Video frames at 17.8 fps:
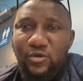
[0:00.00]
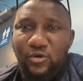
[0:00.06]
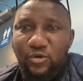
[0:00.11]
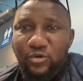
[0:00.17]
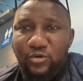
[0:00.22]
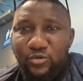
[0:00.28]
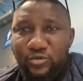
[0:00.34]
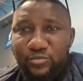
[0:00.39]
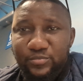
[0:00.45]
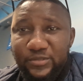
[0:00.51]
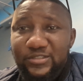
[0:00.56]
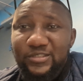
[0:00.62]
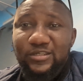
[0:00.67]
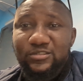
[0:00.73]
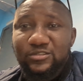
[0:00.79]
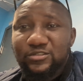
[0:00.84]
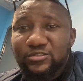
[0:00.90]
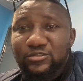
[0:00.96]
oh,
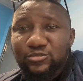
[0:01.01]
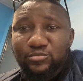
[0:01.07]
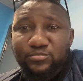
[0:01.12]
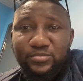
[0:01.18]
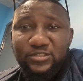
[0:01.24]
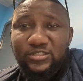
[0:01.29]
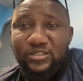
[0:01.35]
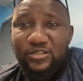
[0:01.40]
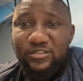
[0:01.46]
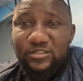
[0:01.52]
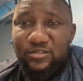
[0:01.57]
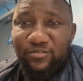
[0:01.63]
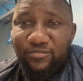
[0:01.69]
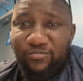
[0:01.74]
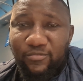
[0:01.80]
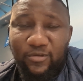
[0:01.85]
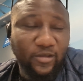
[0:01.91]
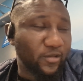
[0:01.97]
obedience, obedience
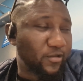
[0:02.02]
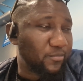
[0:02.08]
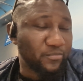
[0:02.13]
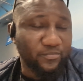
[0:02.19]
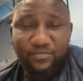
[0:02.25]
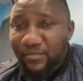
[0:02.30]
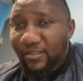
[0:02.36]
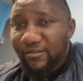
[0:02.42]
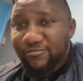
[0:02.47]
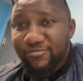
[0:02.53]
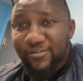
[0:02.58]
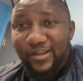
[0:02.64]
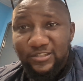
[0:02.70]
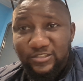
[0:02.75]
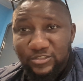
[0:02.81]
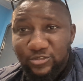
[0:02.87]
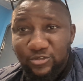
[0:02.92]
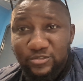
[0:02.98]
um,
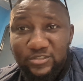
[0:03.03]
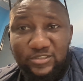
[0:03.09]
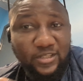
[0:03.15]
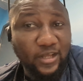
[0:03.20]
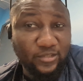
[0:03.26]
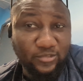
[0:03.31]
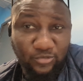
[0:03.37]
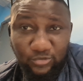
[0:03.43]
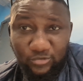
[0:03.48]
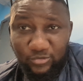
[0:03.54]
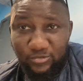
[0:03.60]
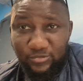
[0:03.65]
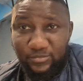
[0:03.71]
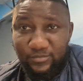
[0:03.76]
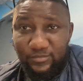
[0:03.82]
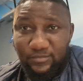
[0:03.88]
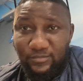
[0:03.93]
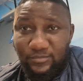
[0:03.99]
fans don't start to.
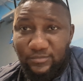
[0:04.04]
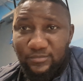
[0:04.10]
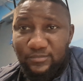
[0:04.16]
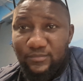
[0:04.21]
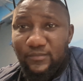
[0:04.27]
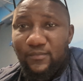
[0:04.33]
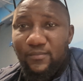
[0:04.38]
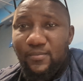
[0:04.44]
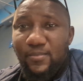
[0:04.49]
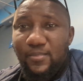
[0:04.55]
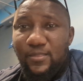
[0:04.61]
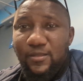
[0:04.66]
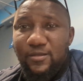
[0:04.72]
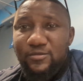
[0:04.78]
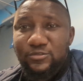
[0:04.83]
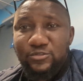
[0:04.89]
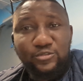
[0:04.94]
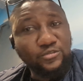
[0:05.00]

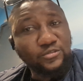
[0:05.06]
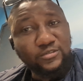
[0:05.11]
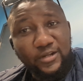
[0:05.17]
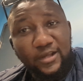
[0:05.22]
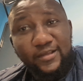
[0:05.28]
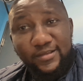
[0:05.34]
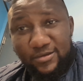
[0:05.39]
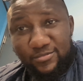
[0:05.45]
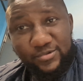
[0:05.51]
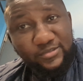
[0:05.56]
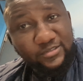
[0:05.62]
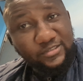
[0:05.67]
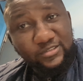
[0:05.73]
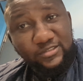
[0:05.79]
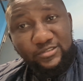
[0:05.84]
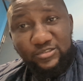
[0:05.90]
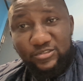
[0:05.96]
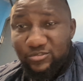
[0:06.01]
So in a year we
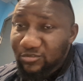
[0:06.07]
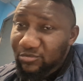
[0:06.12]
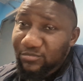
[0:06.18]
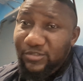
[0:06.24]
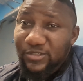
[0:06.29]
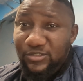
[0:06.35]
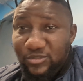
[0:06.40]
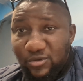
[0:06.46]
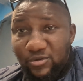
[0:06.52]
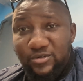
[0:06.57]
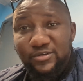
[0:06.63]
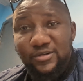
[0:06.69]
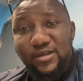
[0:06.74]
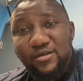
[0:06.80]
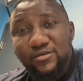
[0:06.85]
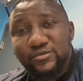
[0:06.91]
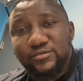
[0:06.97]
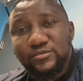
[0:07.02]
see nobody talk
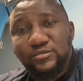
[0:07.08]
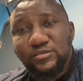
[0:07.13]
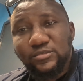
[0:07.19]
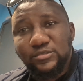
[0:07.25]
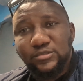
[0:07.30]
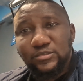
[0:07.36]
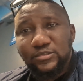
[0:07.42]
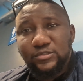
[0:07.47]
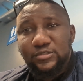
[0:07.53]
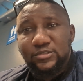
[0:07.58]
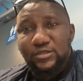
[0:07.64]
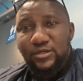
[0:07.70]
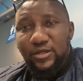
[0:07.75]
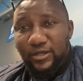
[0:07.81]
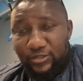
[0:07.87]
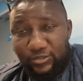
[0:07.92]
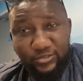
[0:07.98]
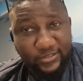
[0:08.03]
now.
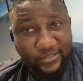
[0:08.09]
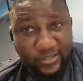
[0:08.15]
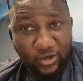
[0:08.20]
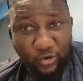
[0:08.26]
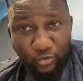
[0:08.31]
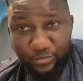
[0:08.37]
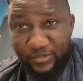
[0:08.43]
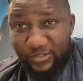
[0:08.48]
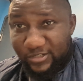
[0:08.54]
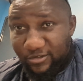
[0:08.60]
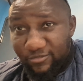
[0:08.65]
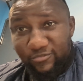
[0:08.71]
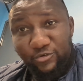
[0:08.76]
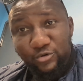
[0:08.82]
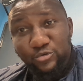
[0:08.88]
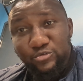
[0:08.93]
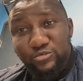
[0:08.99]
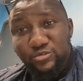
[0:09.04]
I'm not saying I will be the
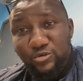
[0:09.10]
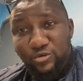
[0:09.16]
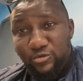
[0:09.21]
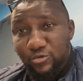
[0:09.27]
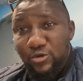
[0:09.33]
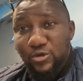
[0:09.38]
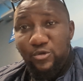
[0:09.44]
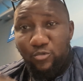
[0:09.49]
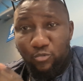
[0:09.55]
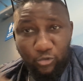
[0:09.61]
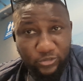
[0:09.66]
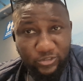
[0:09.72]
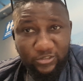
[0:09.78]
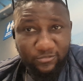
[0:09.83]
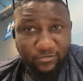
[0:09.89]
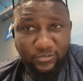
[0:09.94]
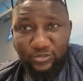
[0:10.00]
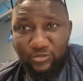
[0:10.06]
follow talk. Watch
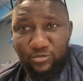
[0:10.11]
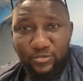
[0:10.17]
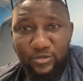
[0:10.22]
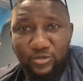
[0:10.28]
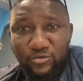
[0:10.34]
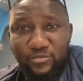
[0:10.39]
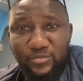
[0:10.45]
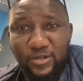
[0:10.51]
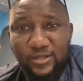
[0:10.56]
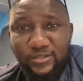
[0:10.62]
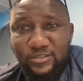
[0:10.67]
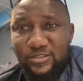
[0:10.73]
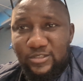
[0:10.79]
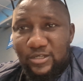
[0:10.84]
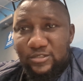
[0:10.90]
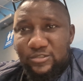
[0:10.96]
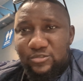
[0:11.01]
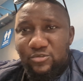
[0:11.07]
the video, man, don't be like
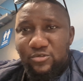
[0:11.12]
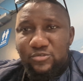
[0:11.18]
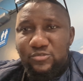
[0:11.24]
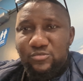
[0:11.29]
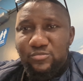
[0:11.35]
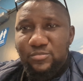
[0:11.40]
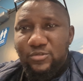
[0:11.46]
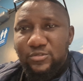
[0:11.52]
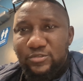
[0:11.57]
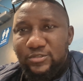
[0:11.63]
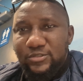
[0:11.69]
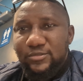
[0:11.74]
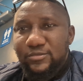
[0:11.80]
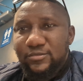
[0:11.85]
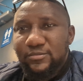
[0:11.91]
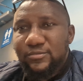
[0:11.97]
say I talk too much.